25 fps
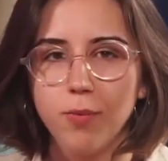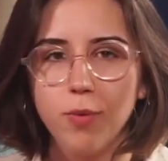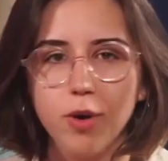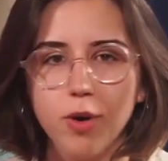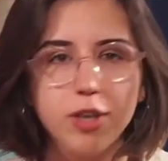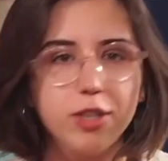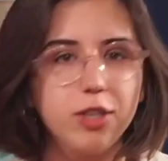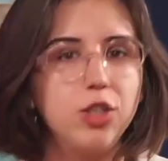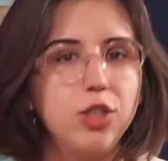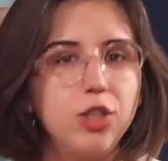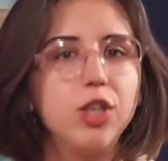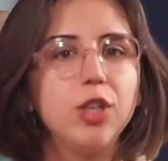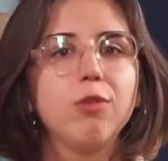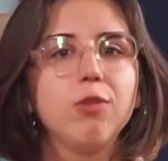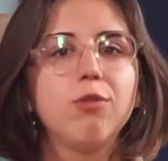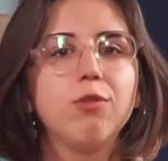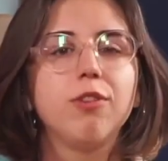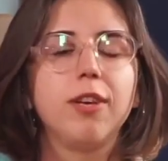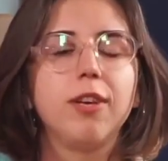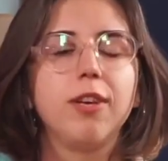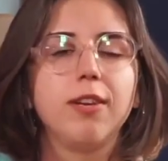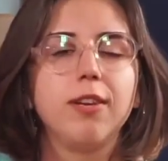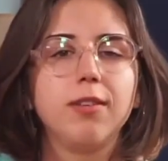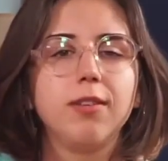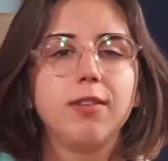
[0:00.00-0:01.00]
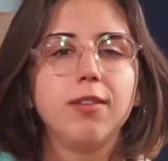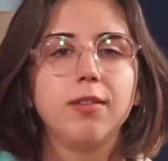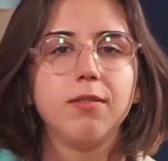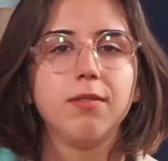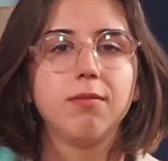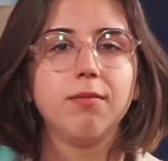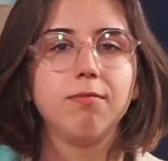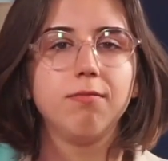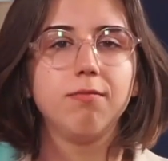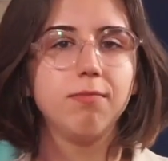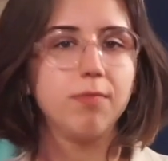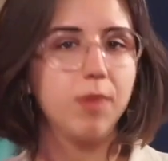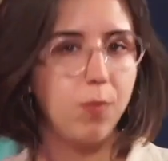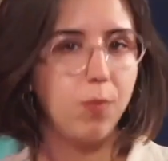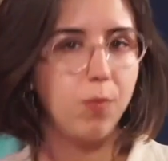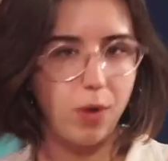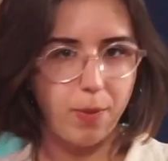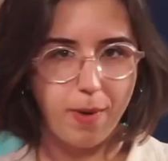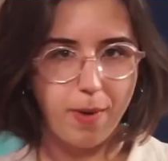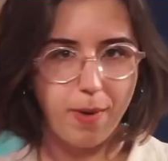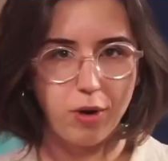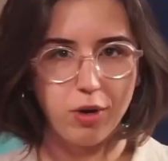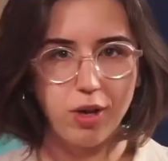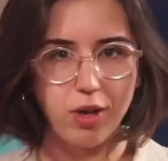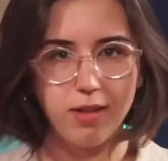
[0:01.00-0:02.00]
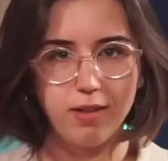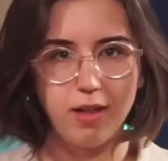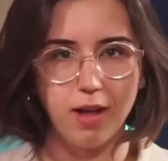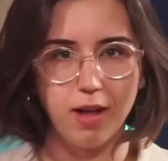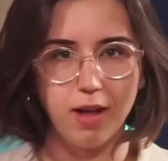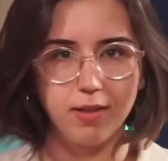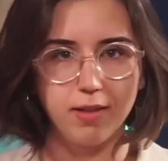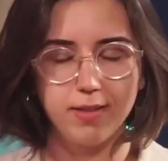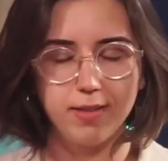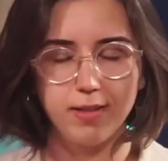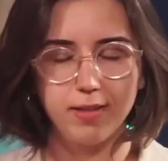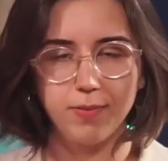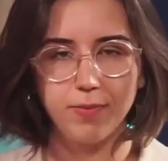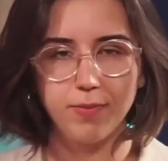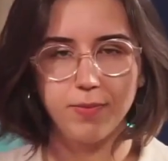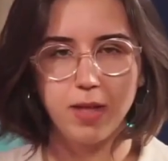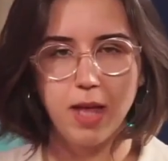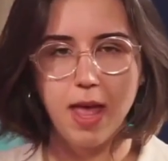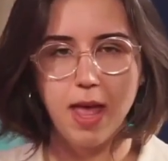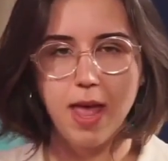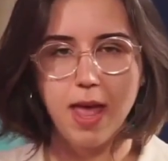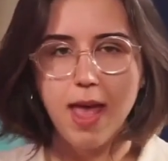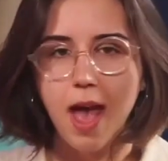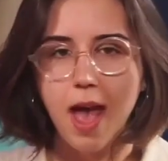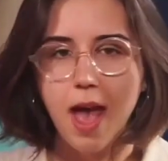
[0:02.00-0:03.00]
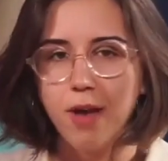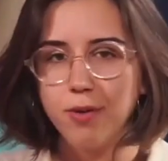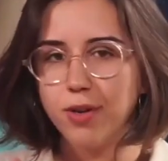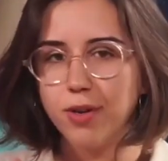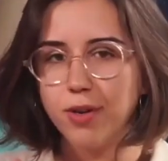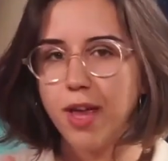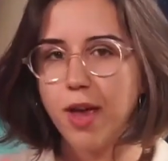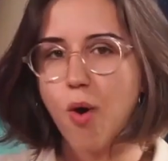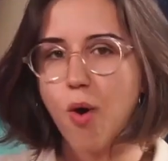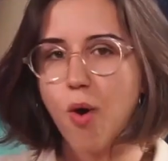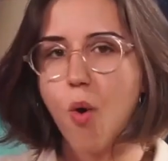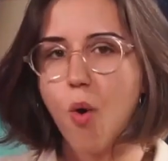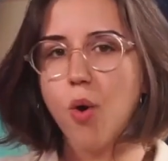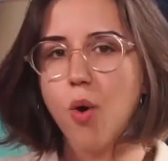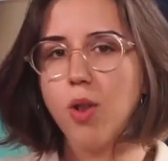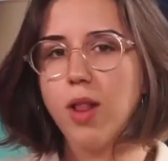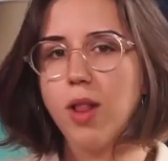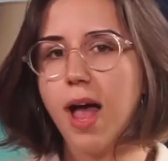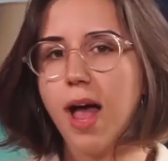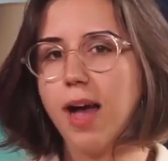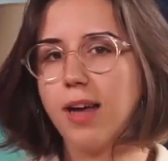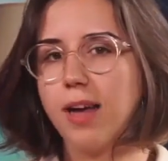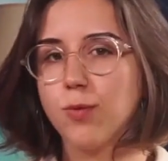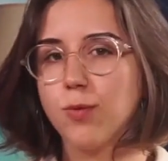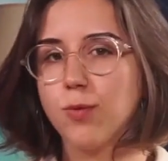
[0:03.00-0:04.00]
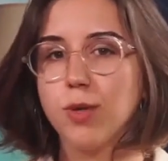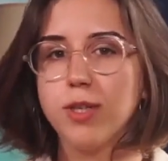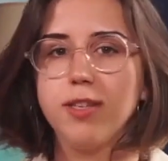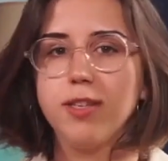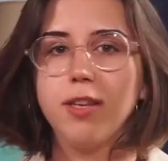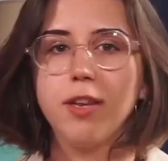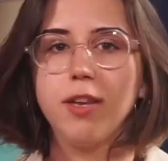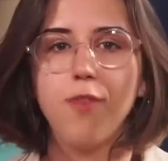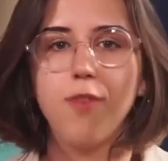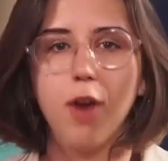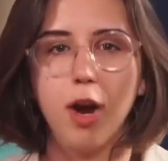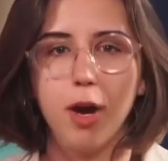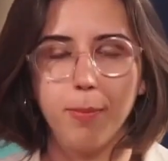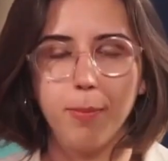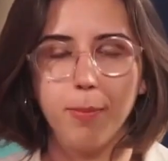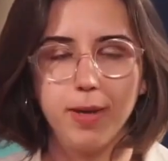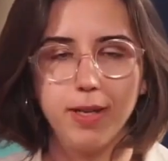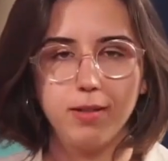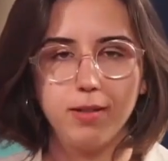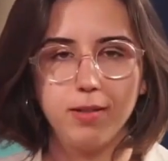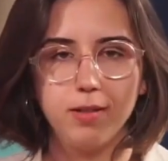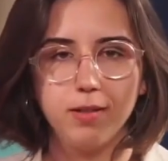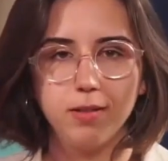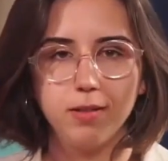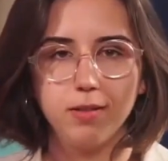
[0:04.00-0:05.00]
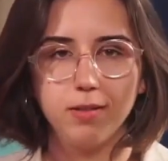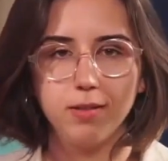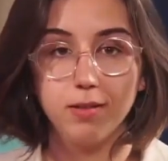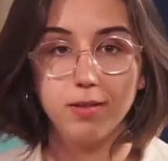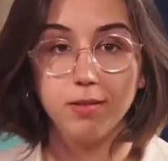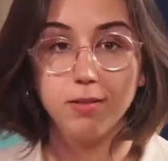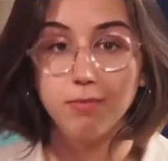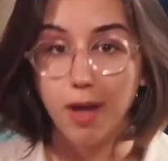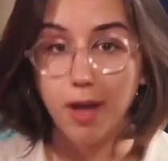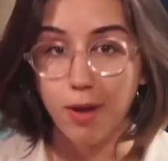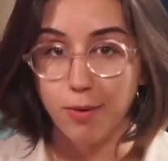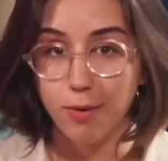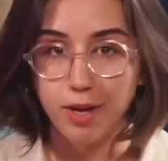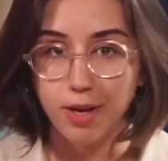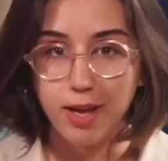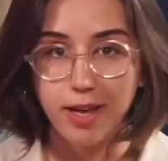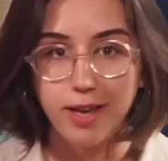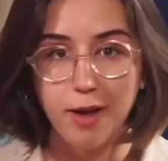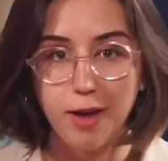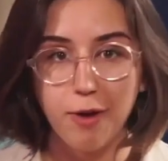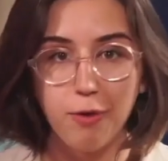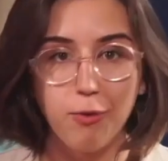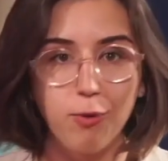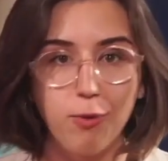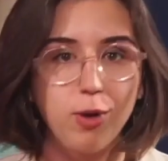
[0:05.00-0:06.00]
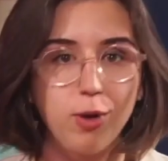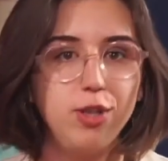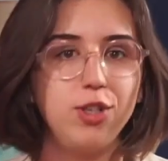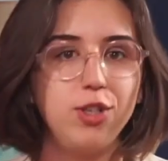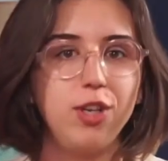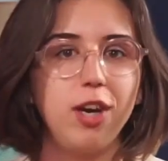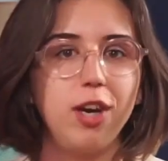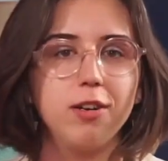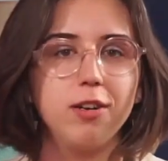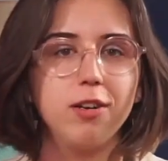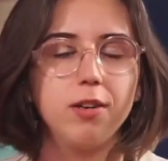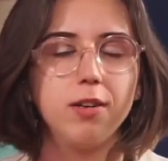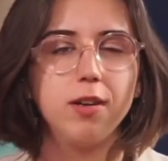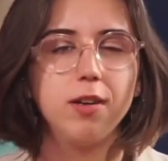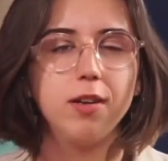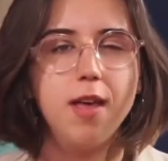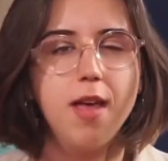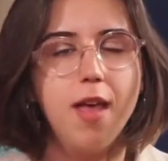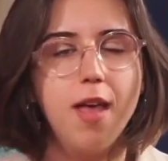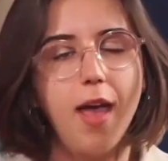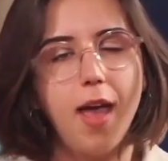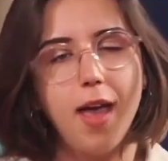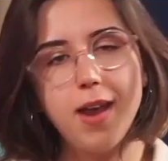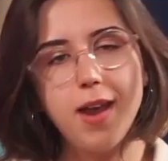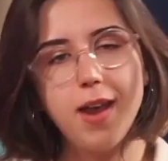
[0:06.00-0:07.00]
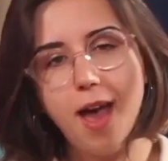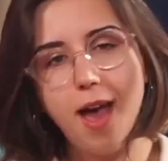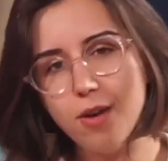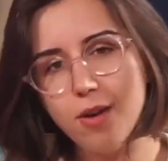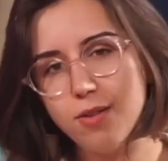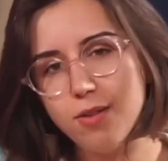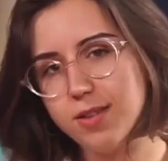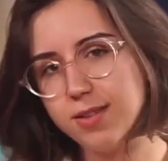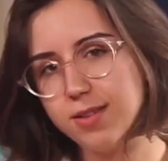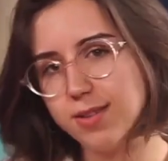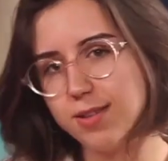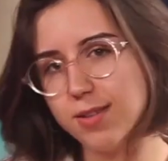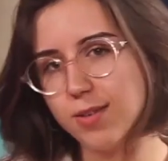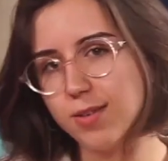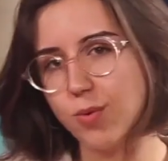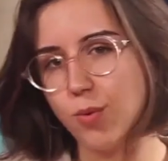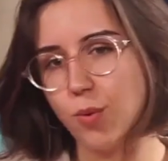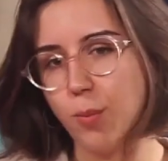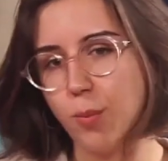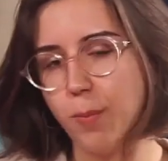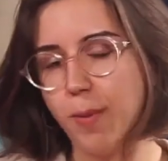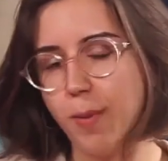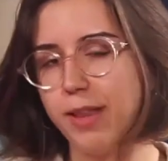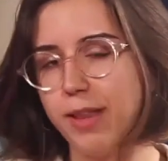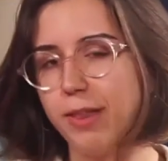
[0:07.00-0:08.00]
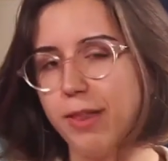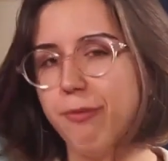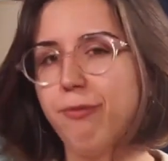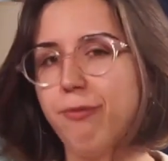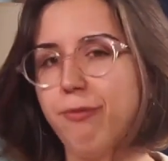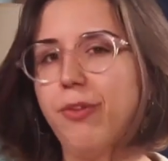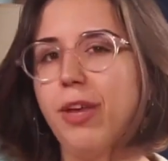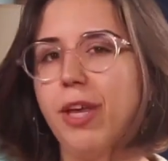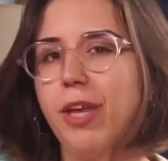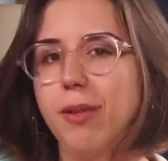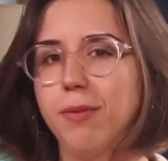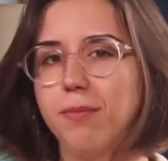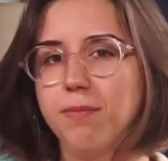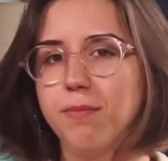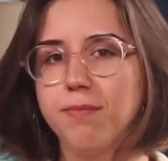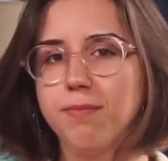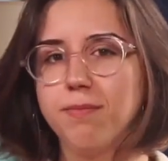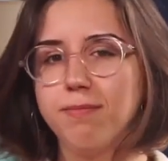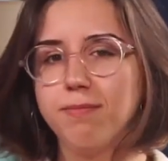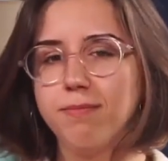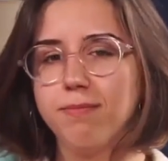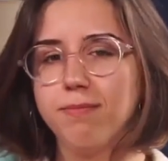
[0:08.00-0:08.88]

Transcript: Where are the children in it? What about the adults? How do they all act towards the environment? How do they care for each other? And how does the school make them feel?